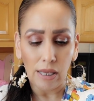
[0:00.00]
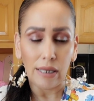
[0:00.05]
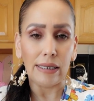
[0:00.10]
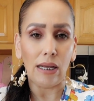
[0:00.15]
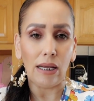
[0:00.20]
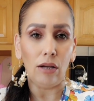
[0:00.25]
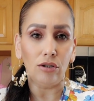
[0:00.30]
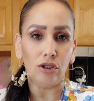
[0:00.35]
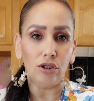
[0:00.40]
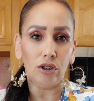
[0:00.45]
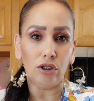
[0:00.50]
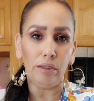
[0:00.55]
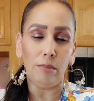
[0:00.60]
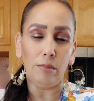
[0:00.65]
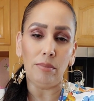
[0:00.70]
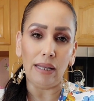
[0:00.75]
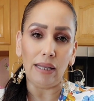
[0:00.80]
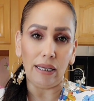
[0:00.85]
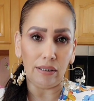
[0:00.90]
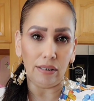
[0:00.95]
Now I'll just be
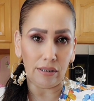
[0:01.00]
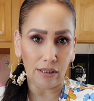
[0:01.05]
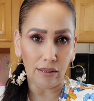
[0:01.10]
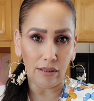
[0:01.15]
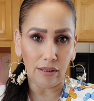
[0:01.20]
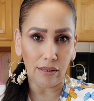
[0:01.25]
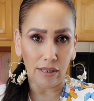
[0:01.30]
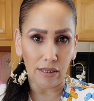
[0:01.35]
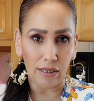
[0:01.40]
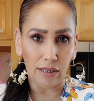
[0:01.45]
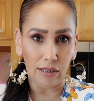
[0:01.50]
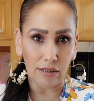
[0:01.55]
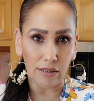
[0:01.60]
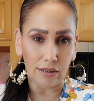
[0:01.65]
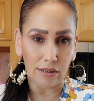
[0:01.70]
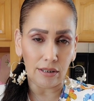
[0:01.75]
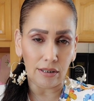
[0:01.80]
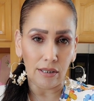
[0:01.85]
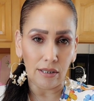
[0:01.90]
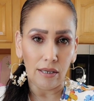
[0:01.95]
placing
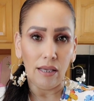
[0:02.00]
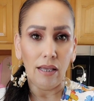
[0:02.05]
these